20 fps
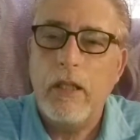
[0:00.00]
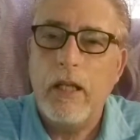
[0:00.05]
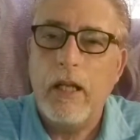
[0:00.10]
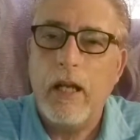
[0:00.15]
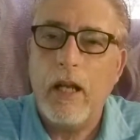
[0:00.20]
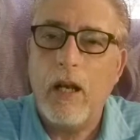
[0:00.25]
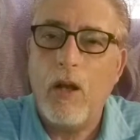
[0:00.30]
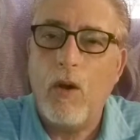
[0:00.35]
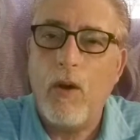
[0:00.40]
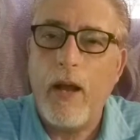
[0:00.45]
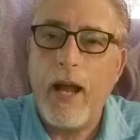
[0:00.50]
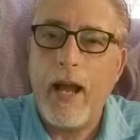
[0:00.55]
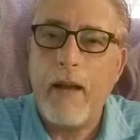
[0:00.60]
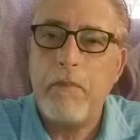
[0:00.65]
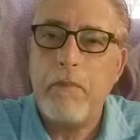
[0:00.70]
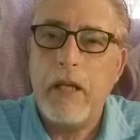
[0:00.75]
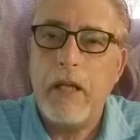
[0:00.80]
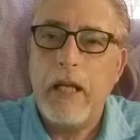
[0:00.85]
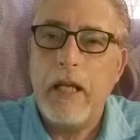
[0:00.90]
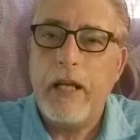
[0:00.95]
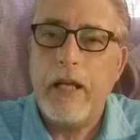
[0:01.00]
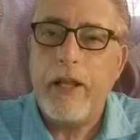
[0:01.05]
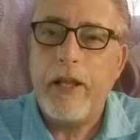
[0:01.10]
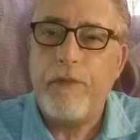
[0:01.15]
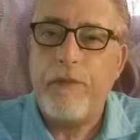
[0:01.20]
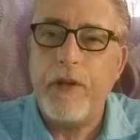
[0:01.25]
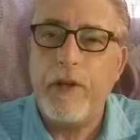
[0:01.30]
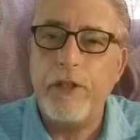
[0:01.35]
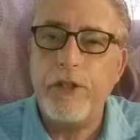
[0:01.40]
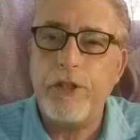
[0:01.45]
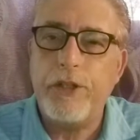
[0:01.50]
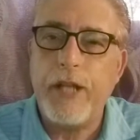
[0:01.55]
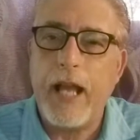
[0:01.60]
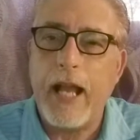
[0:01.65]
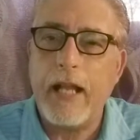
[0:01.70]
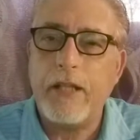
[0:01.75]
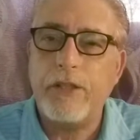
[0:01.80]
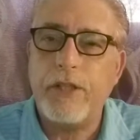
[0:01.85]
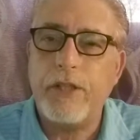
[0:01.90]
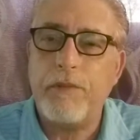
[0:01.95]
Hello, Hap. They filled your
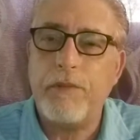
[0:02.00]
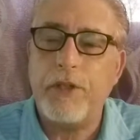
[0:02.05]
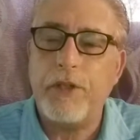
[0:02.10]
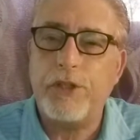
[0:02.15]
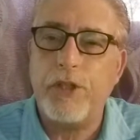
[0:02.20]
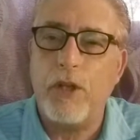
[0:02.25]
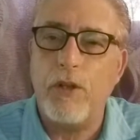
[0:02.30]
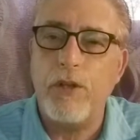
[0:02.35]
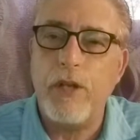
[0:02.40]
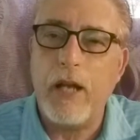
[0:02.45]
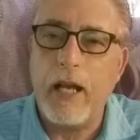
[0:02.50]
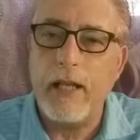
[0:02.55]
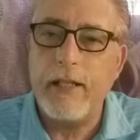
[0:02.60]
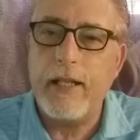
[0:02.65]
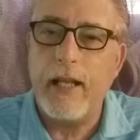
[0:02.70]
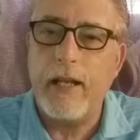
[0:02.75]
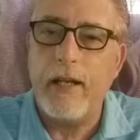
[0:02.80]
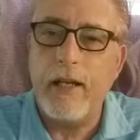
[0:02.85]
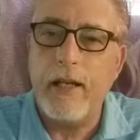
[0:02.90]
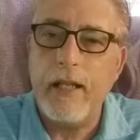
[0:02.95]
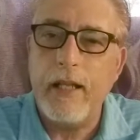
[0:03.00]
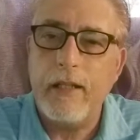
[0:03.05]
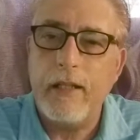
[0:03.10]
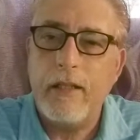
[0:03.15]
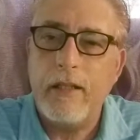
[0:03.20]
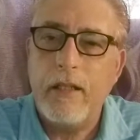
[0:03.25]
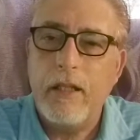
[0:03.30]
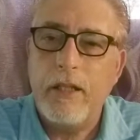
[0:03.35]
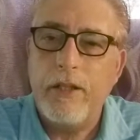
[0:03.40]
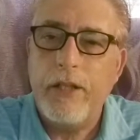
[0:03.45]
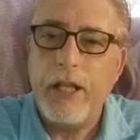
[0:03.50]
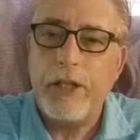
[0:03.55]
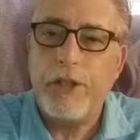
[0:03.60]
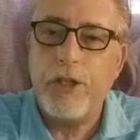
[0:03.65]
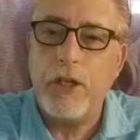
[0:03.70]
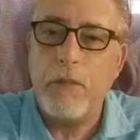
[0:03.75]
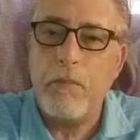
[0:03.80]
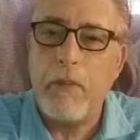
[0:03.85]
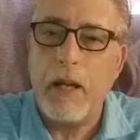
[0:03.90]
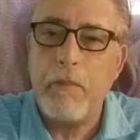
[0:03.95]
taxes after they stole your identity. They
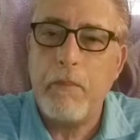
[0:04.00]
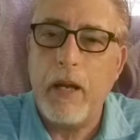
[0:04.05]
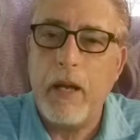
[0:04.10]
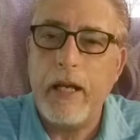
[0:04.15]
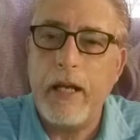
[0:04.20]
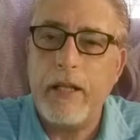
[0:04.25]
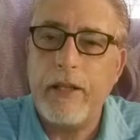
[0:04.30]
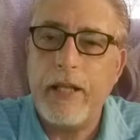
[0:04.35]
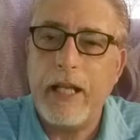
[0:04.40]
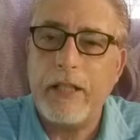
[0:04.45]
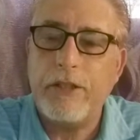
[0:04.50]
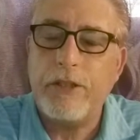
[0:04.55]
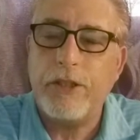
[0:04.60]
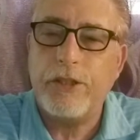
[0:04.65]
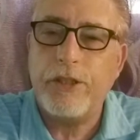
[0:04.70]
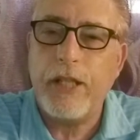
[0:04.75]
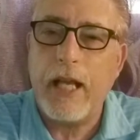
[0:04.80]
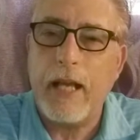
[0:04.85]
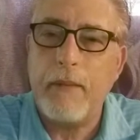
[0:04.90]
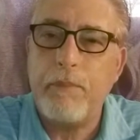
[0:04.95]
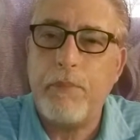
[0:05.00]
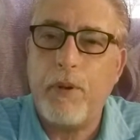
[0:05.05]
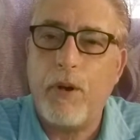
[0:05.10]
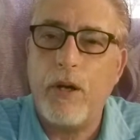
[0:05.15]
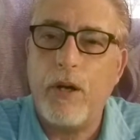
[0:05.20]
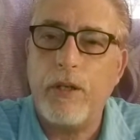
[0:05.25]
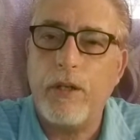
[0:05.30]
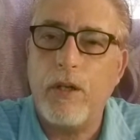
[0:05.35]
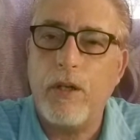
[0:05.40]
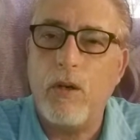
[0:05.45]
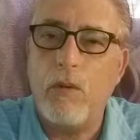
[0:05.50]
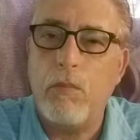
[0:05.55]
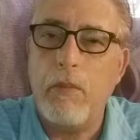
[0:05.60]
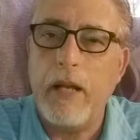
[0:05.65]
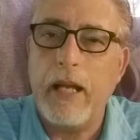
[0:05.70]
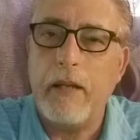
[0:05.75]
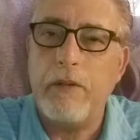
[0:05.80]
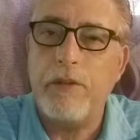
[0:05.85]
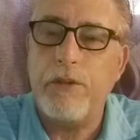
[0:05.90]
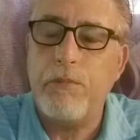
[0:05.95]
took my money. That's the sad part. Oh,
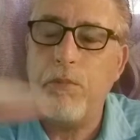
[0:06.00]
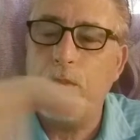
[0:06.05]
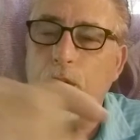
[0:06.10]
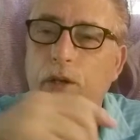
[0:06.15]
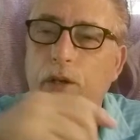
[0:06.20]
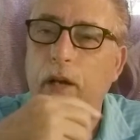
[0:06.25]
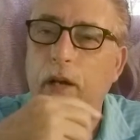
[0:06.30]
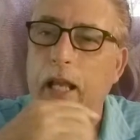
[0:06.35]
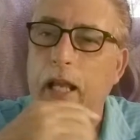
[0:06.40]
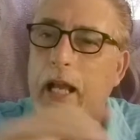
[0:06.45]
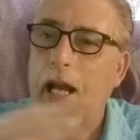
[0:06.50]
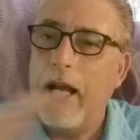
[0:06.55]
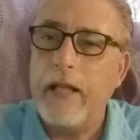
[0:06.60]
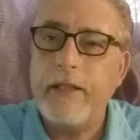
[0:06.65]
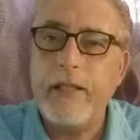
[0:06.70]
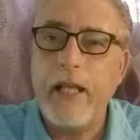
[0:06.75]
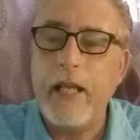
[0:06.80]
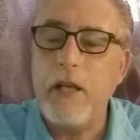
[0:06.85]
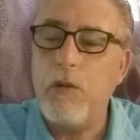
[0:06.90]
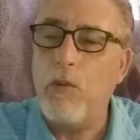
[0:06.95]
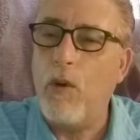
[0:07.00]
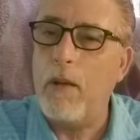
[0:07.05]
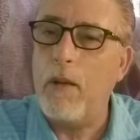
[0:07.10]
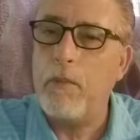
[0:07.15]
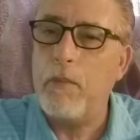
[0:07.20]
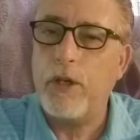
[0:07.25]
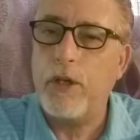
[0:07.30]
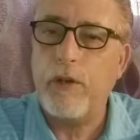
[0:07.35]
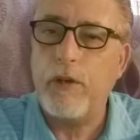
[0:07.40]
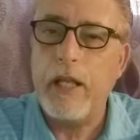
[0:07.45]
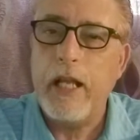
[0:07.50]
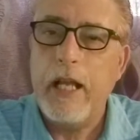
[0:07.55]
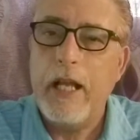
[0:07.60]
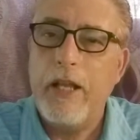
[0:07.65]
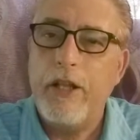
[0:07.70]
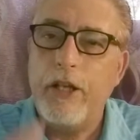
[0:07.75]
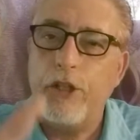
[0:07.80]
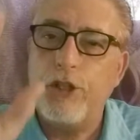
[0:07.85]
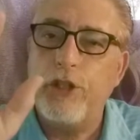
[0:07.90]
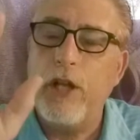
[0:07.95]
man. Mercury. I tell you what, Mercury.
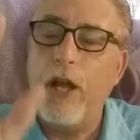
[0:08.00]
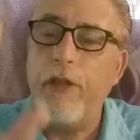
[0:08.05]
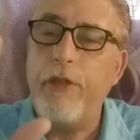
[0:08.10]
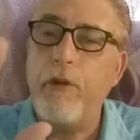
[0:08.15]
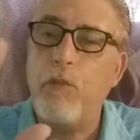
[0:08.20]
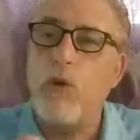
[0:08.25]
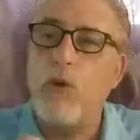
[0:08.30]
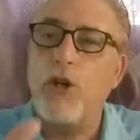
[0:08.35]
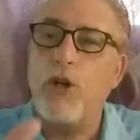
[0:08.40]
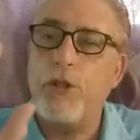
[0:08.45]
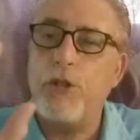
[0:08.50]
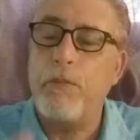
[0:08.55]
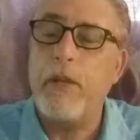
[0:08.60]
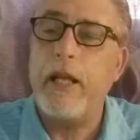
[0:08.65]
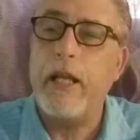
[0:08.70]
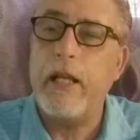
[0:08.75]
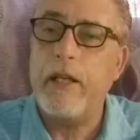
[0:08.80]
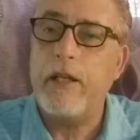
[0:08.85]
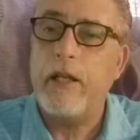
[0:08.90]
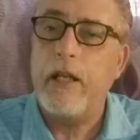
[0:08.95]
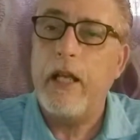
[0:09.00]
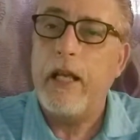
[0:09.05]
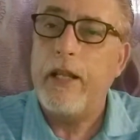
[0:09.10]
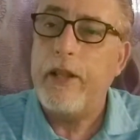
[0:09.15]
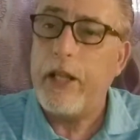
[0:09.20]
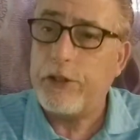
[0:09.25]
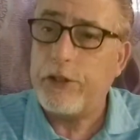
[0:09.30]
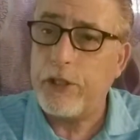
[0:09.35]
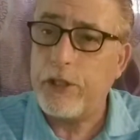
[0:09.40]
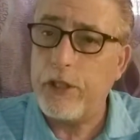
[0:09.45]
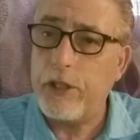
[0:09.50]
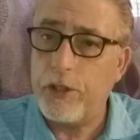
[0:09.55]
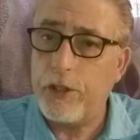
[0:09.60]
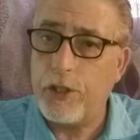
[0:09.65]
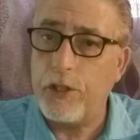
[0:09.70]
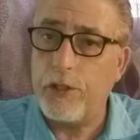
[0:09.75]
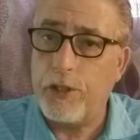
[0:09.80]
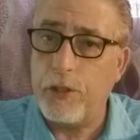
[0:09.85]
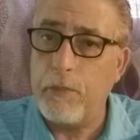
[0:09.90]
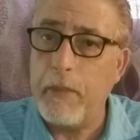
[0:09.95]
There's nothing worse than being... That's
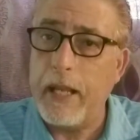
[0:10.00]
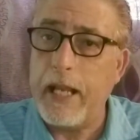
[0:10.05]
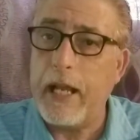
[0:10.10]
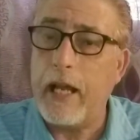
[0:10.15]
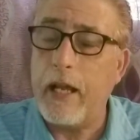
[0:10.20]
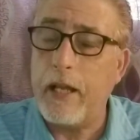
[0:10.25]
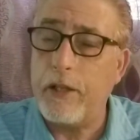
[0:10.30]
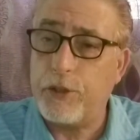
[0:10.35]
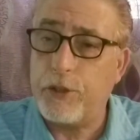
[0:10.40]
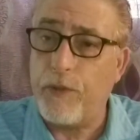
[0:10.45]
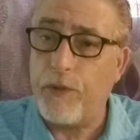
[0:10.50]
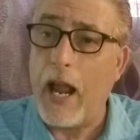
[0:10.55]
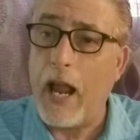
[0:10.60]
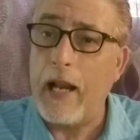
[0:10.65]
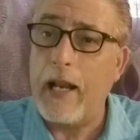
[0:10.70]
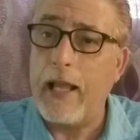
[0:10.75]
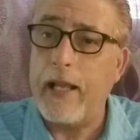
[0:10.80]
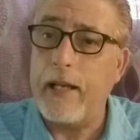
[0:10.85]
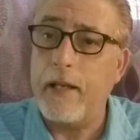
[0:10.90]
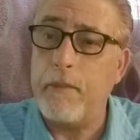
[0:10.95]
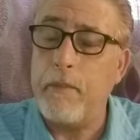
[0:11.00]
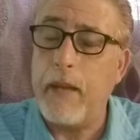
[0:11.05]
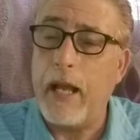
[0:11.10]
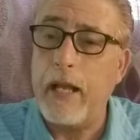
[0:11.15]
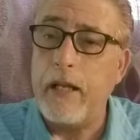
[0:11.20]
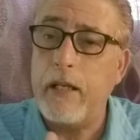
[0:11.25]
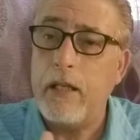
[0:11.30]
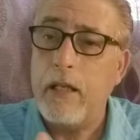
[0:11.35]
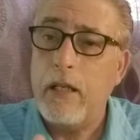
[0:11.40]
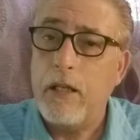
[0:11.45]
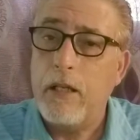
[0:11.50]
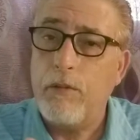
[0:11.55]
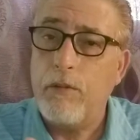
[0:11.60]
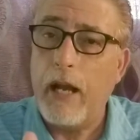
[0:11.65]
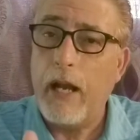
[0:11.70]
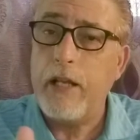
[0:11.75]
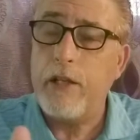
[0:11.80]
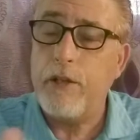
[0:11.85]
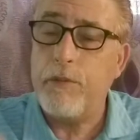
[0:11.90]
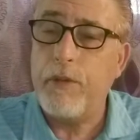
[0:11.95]
to me, it's violated, man.
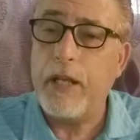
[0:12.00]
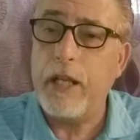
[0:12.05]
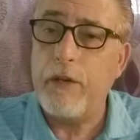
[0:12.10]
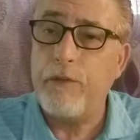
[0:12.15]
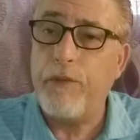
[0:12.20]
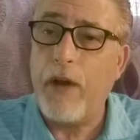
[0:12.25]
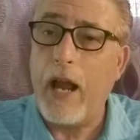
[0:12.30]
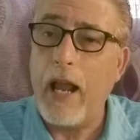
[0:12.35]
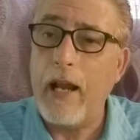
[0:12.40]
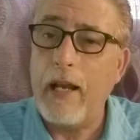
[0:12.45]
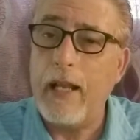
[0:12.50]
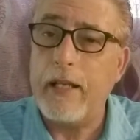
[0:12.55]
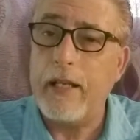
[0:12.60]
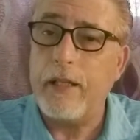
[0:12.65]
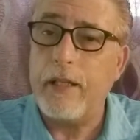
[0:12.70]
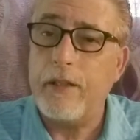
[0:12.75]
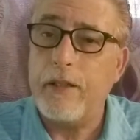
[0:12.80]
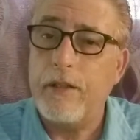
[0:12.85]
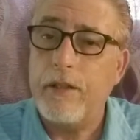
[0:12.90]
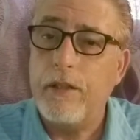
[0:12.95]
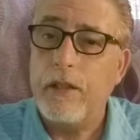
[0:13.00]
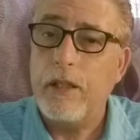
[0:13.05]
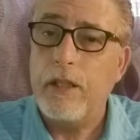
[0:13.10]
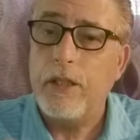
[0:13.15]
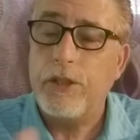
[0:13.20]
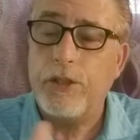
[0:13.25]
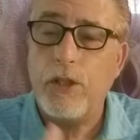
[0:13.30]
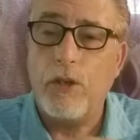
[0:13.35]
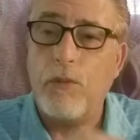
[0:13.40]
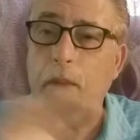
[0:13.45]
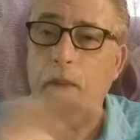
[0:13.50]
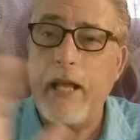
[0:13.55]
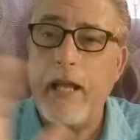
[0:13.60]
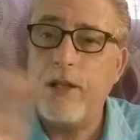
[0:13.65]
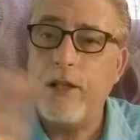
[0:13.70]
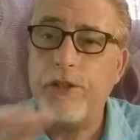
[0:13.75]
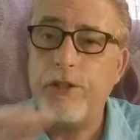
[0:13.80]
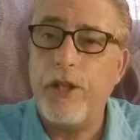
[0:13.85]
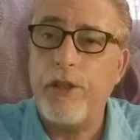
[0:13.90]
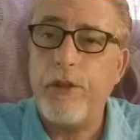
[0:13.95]
Right? You were getting violated. So, man,
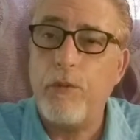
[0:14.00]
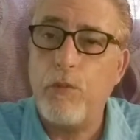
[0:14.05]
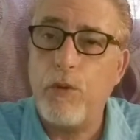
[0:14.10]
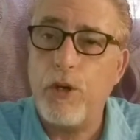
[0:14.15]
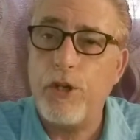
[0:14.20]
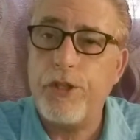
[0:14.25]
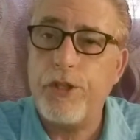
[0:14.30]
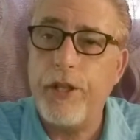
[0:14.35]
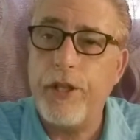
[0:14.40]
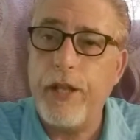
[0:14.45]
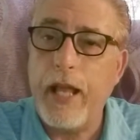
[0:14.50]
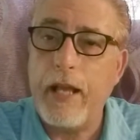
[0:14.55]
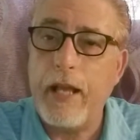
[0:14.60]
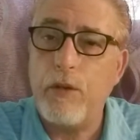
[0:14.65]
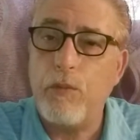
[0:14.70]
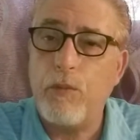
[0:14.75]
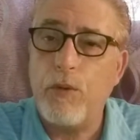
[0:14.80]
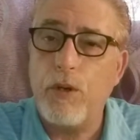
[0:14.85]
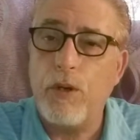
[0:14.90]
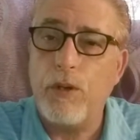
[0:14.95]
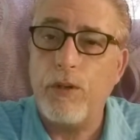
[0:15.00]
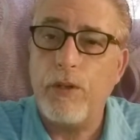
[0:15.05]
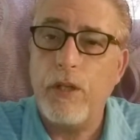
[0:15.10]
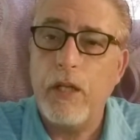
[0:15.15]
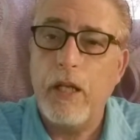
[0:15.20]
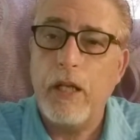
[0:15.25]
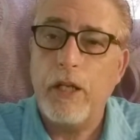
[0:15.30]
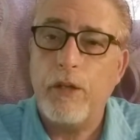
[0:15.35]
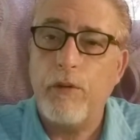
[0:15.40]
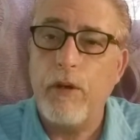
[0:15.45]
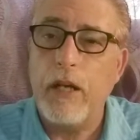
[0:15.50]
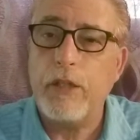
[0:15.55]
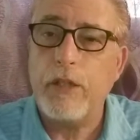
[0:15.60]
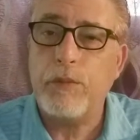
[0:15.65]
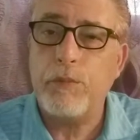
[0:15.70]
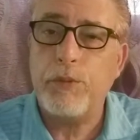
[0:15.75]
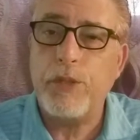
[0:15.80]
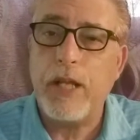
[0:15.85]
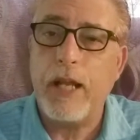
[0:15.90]
there's nothing worse than that in the world. We're in